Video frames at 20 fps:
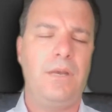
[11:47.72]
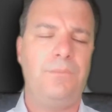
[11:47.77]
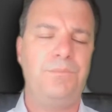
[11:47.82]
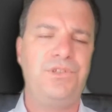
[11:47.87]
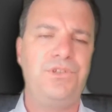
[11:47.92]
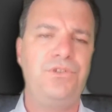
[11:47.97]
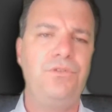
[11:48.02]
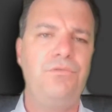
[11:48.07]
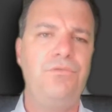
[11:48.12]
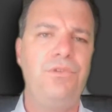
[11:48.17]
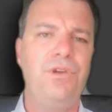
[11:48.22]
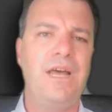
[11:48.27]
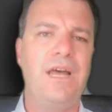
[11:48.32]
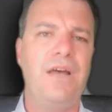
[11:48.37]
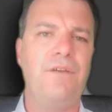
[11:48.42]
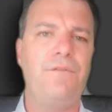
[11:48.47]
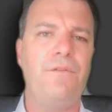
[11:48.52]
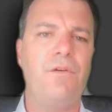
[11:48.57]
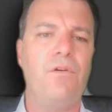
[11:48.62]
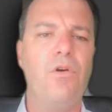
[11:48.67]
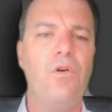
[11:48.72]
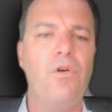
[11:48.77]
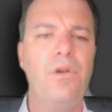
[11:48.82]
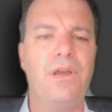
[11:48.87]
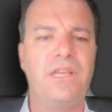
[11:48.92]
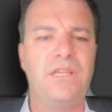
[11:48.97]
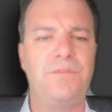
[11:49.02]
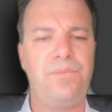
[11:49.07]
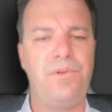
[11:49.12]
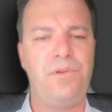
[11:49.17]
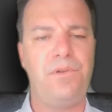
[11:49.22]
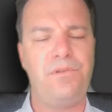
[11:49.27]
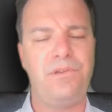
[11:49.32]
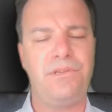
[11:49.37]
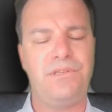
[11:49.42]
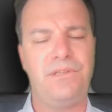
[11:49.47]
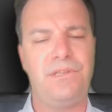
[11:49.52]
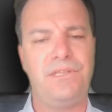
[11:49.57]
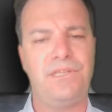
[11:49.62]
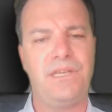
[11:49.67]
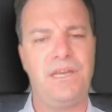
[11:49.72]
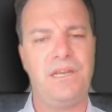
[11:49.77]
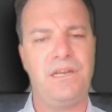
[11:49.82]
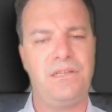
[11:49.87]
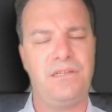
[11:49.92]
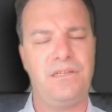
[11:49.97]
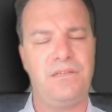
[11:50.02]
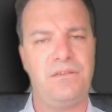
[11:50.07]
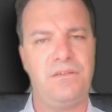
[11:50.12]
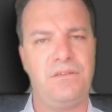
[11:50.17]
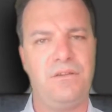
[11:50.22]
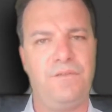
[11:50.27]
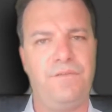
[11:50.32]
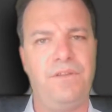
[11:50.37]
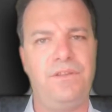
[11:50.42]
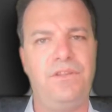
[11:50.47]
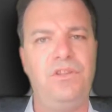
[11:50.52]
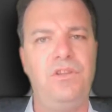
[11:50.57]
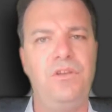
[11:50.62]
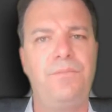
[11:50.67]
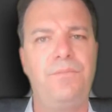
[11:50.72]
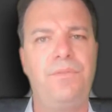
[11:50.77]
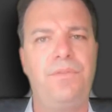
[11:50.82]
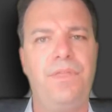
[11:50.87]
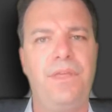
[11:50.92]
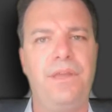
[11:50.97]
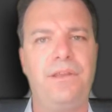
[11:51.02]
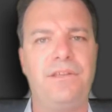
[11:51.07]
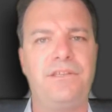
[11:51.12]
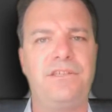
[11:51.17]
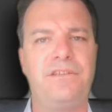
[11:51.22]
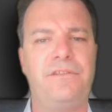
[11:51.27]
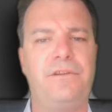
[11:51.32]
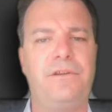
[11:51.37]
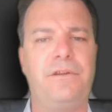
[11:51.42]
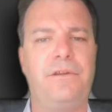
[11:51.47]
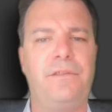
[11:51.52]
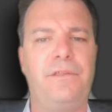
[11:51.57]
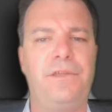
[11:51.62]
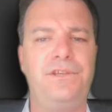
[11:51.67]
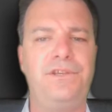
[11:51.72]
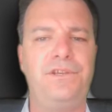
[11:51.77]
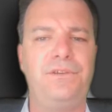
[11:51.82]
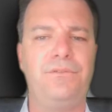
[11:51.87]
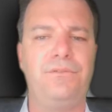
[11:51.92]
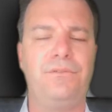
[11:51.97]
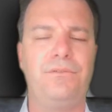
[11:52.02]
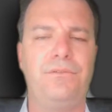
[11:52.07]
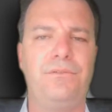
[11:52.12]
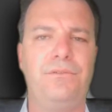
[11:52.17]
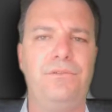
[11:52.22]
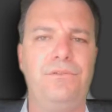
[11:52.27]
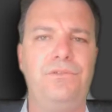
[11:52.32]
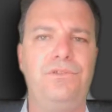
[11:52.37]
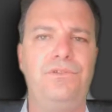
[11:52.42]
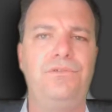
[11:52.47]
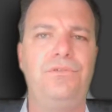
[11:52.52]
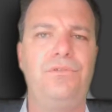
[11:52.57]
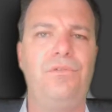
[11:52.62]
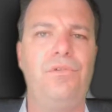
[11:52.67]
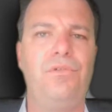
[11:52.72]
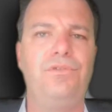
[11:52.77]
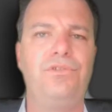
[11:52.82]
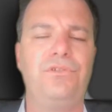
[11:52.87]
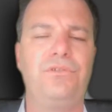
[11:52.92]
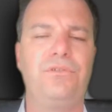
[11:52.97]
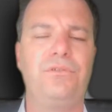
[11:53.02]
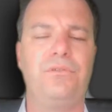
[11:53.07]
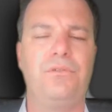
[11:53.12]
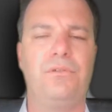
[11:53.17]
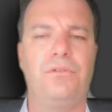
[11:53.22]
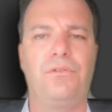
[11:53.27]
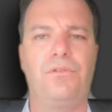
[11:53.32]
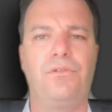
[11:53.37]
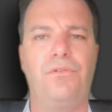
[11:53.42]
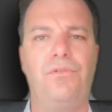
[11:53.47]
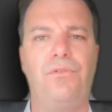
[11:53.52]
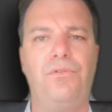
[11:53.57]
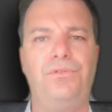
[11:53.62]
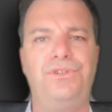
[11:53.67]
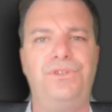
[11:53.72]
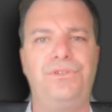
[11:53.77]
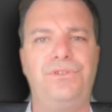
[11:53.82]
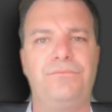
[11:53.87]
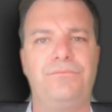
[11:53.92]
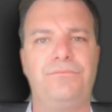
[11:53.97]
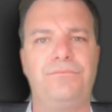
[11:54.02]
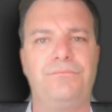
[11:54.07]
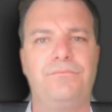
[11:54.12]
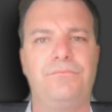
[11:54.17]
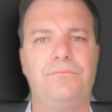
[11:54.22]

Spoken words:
I'm sure we have all experienced the challenge of a tube thickness degradation due to erosion or corrosion.